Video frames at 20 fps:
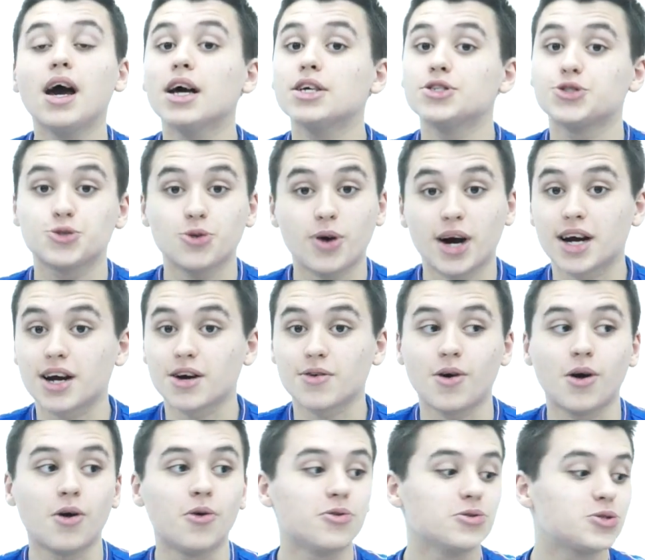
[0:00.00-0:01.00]
striker
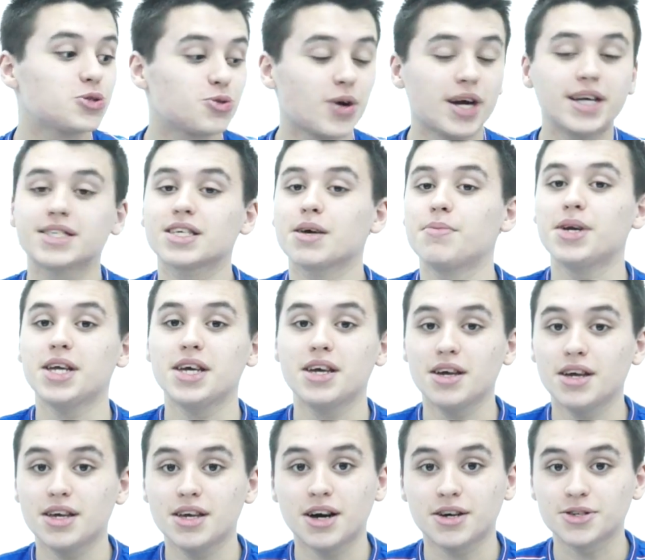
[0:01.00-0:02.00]
role, train some of the
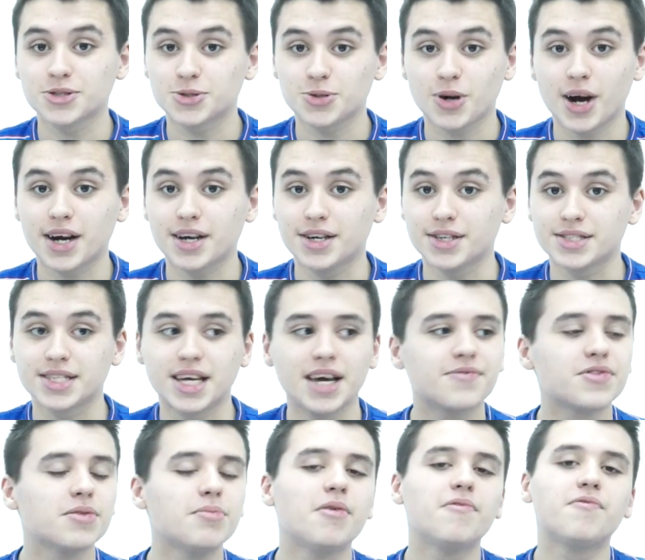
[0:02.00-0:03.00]
young strikers,
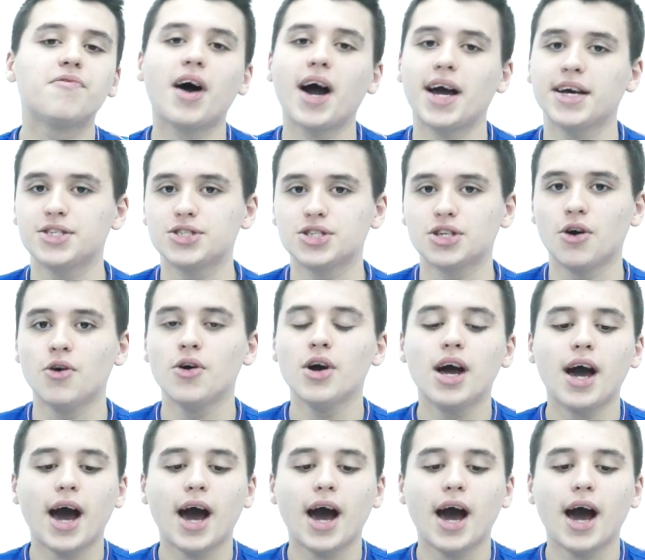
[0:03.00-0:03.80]
give them advice, you know,